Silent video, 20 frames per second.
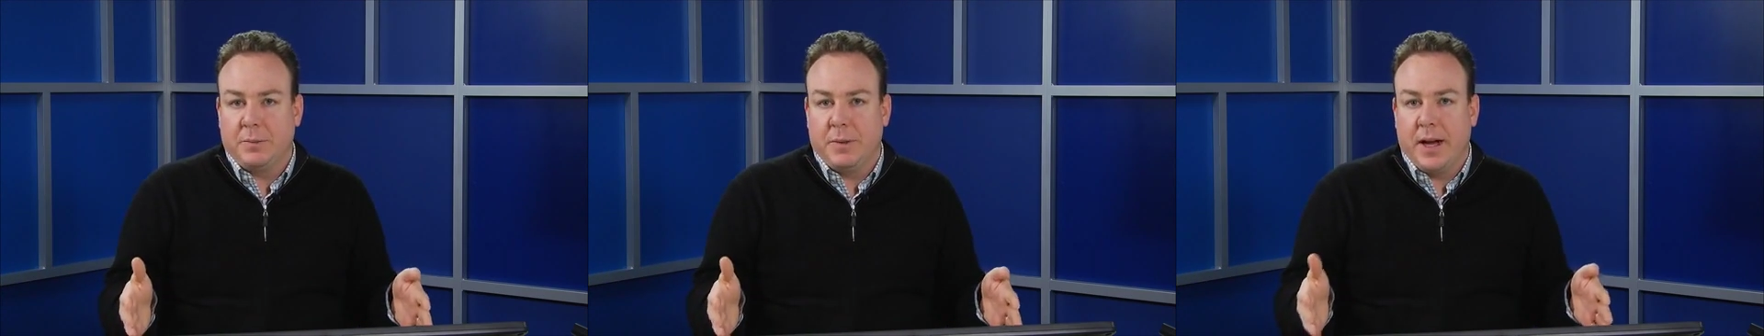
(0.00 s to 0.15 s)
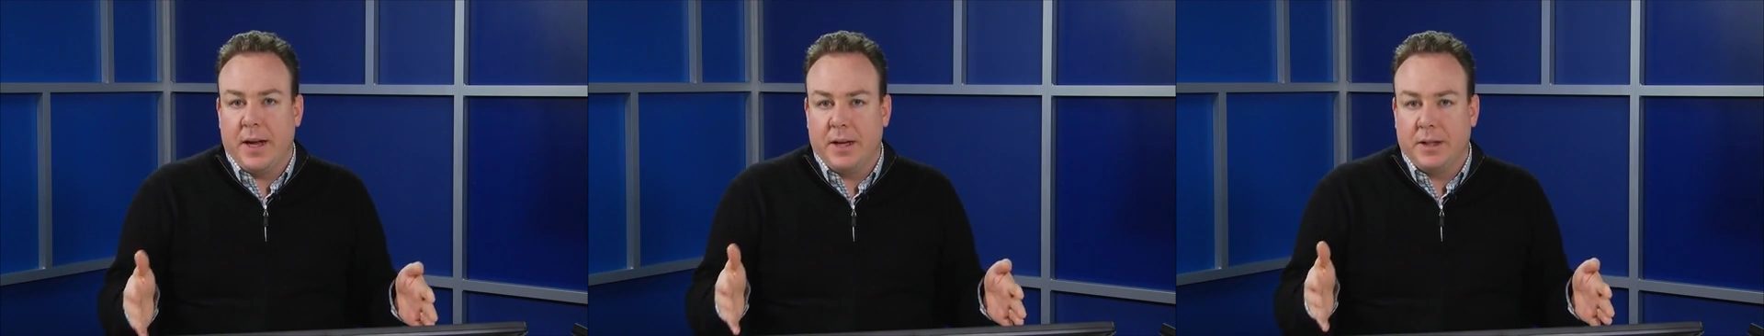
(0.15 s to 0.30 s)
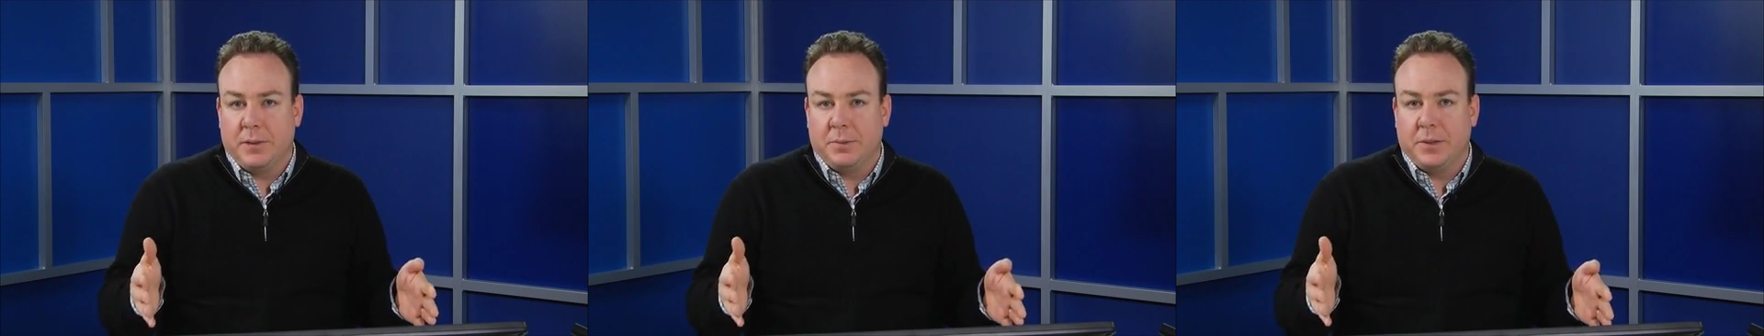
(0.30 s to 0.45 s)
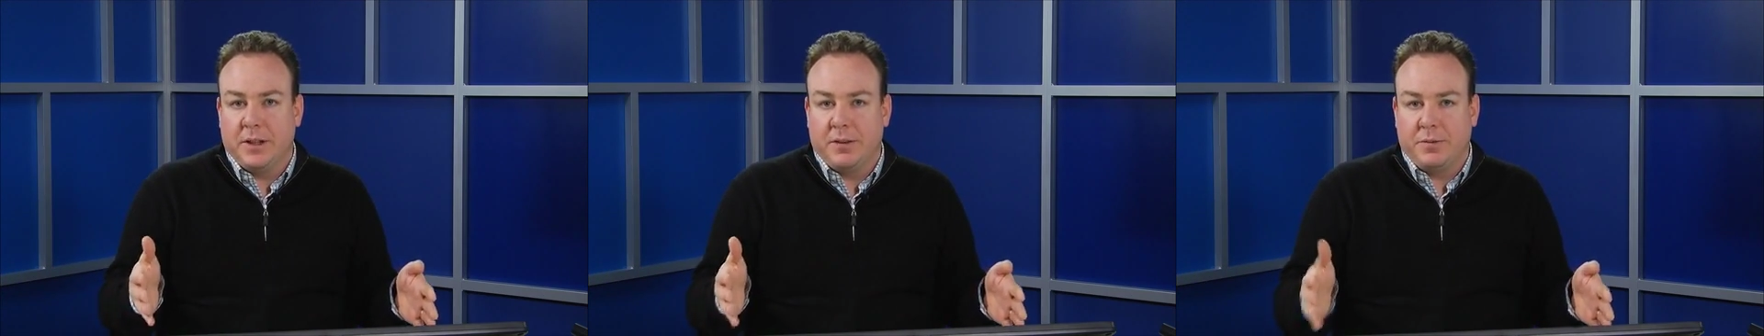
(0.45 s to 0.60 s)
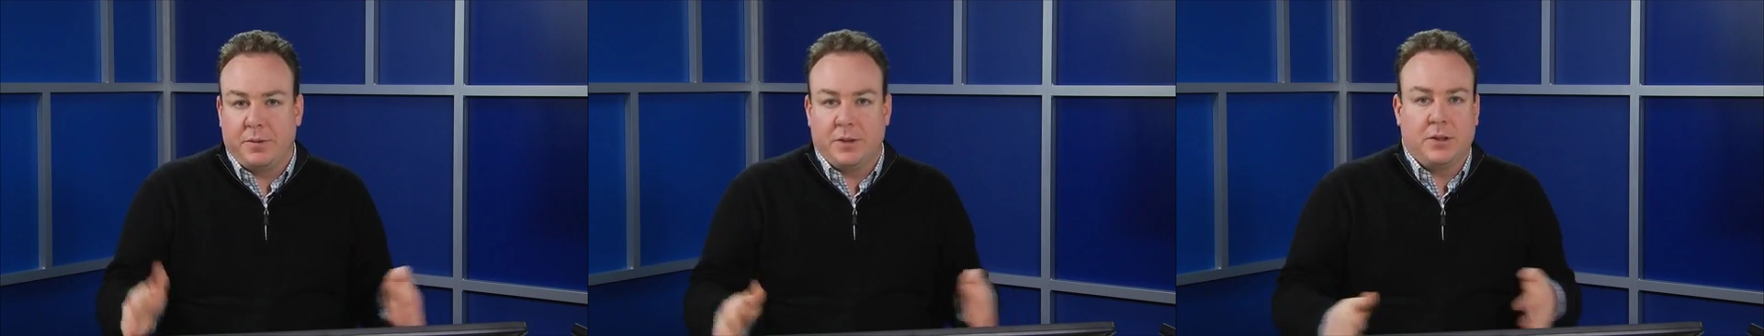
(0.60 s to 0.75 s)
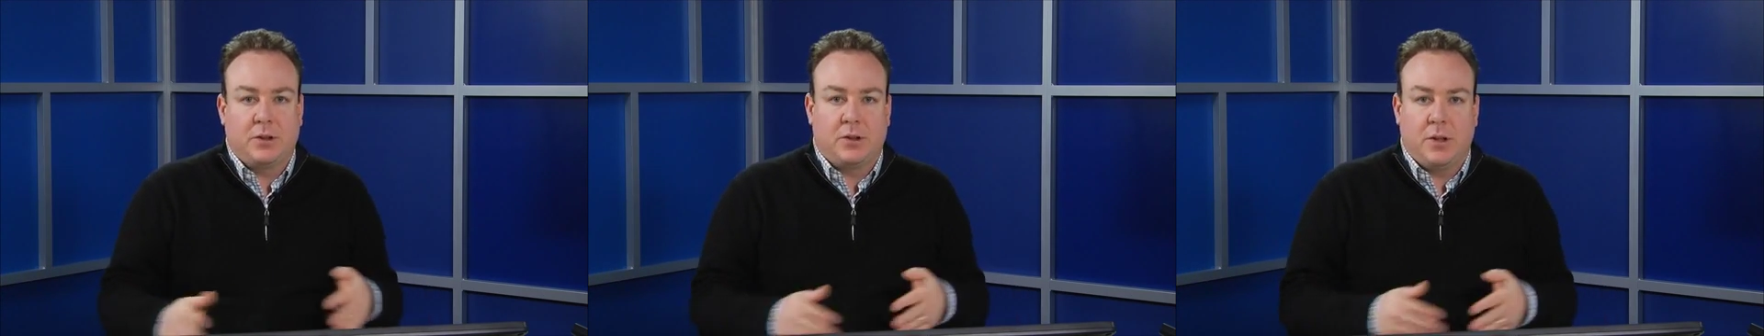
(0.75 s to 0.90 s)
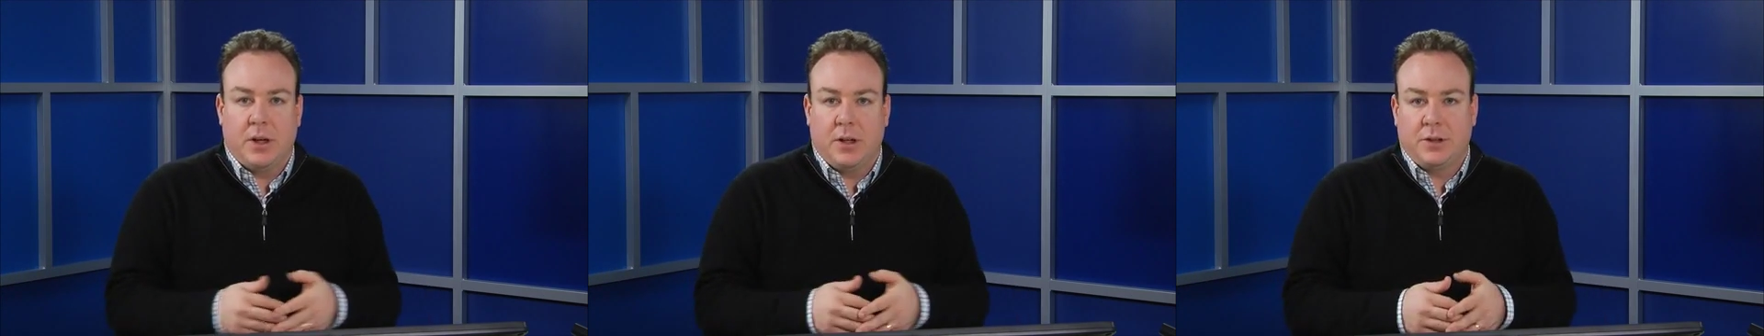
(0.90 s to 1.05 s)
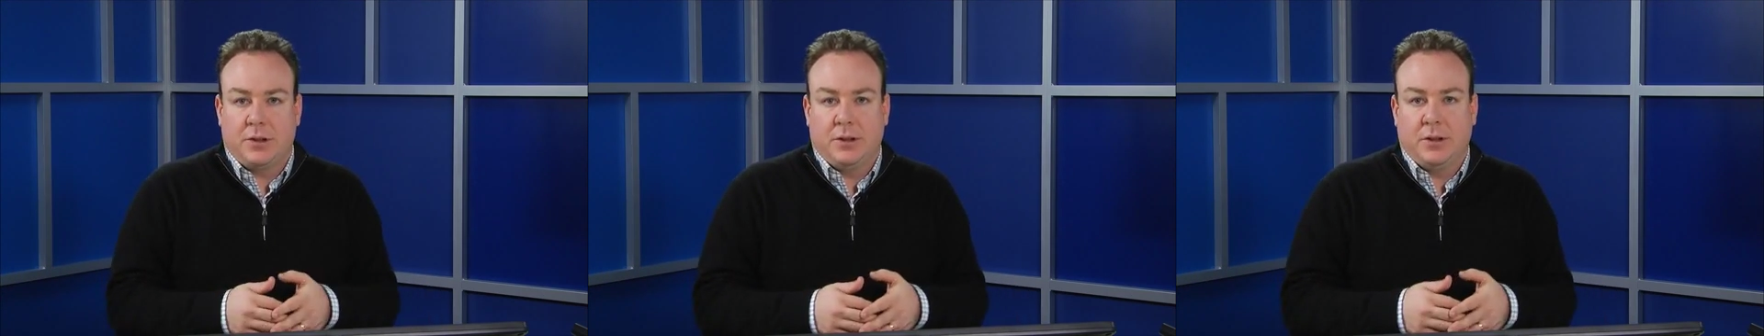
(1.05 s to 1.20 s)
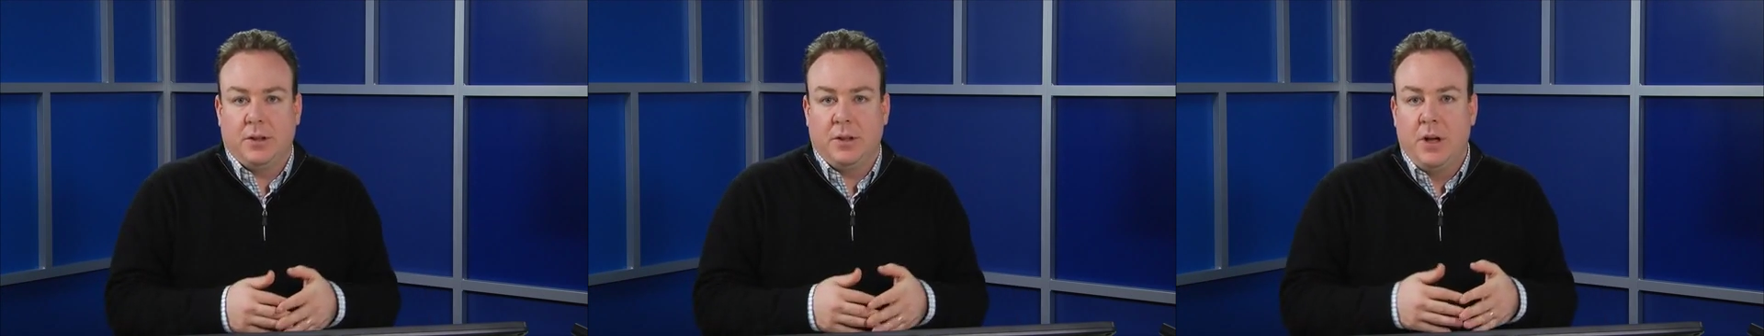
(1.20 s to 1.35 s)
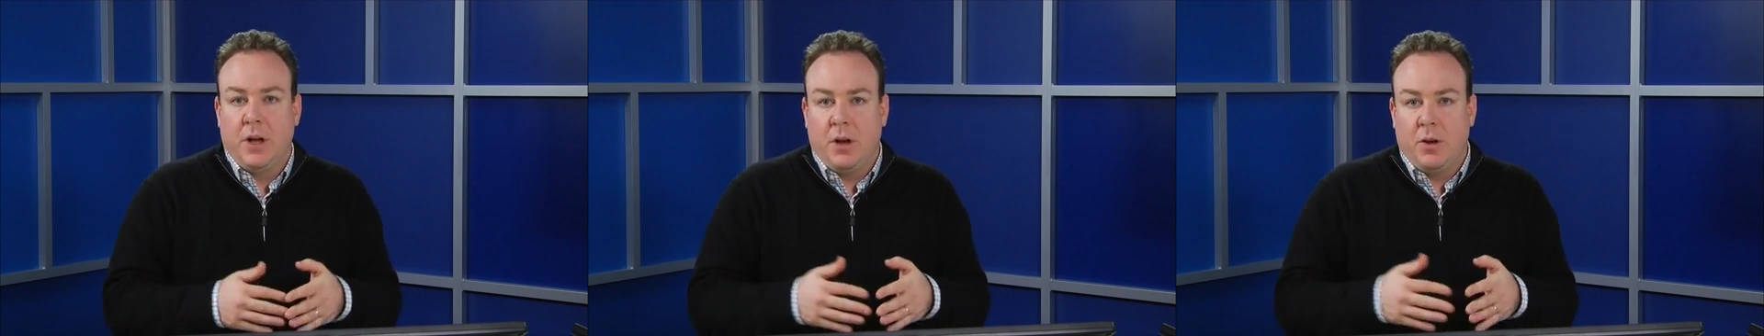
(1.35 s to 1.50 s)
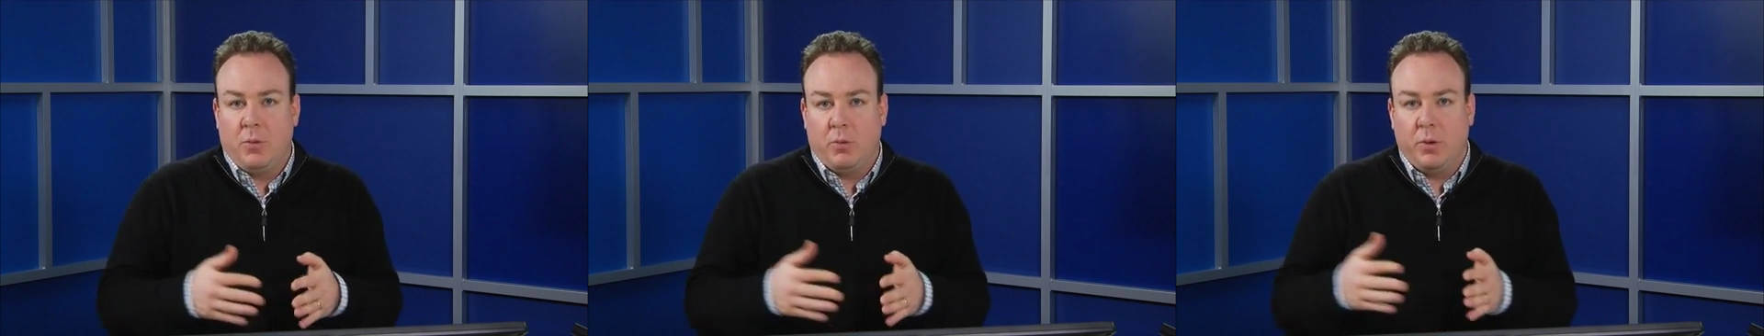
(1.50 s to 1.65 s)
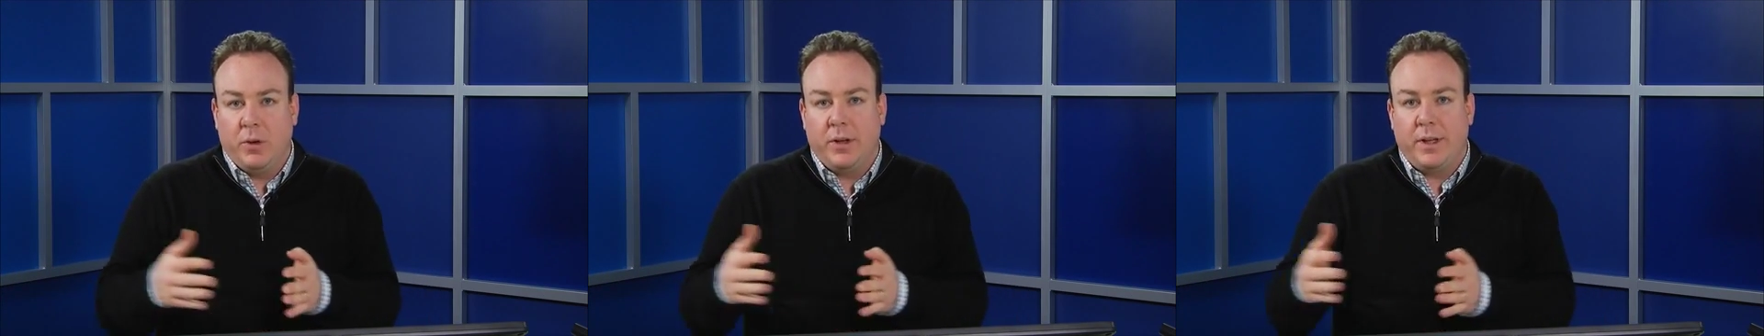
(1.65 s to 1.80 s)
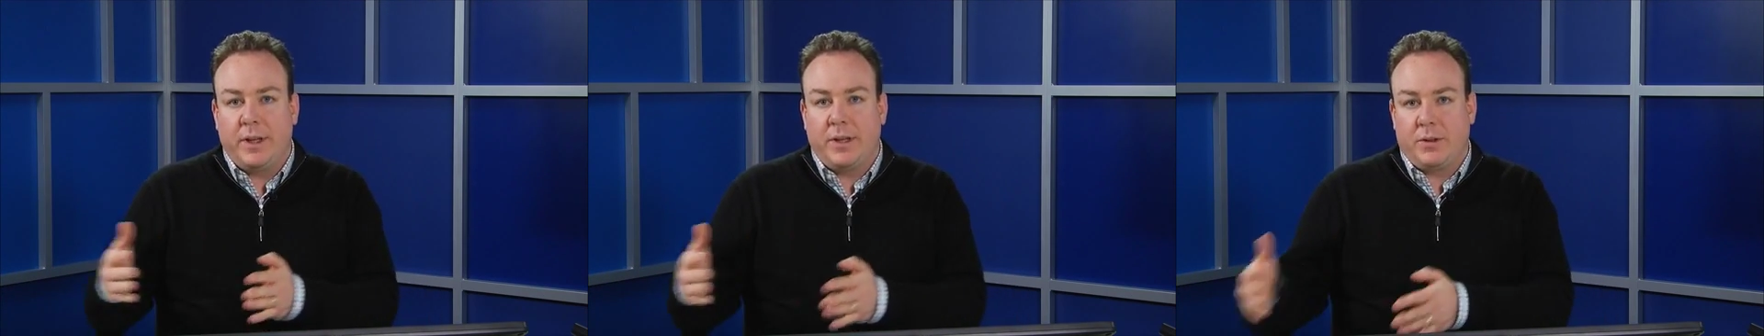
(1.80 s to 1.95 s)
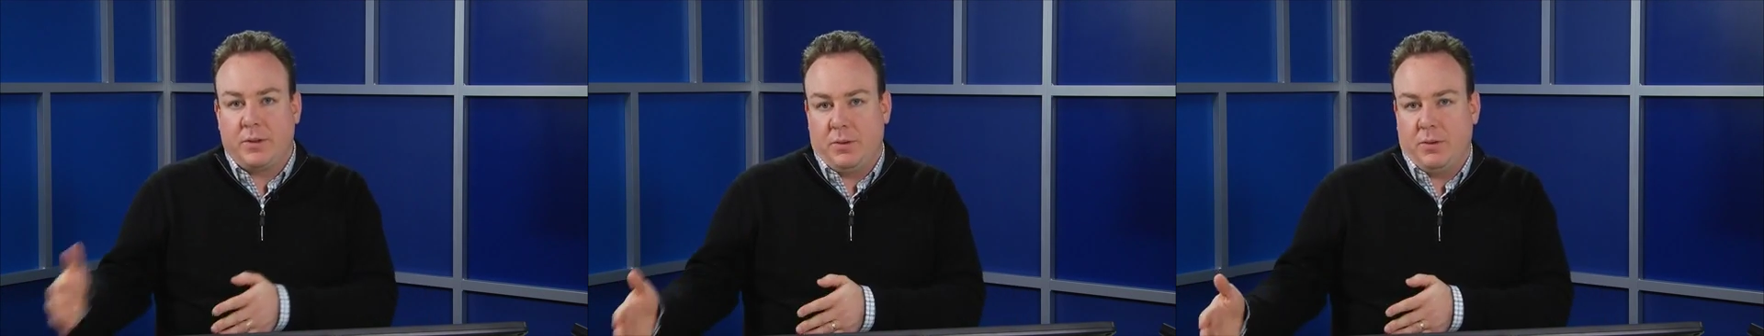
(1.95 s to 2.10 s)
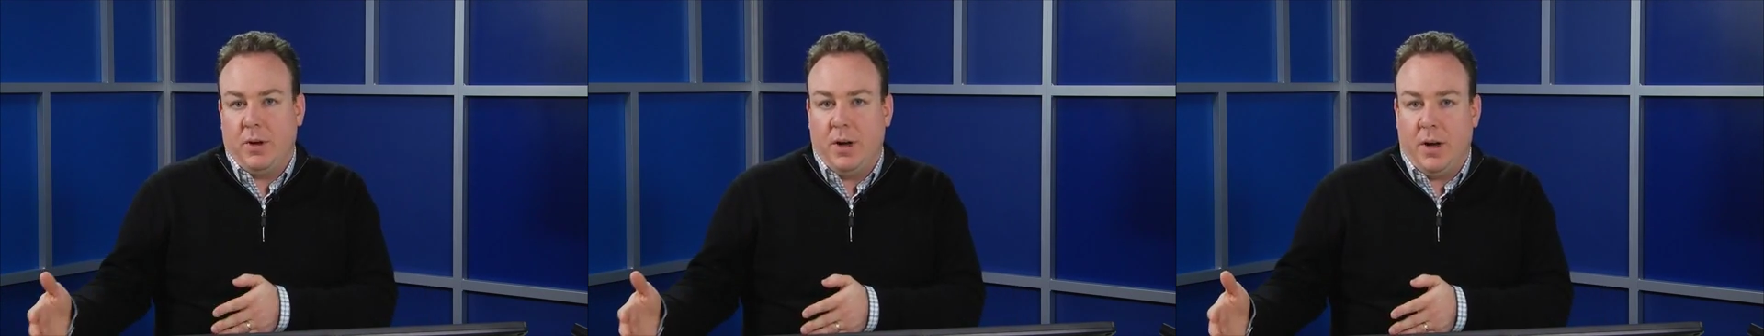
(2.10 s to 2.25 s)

management infrastructure, really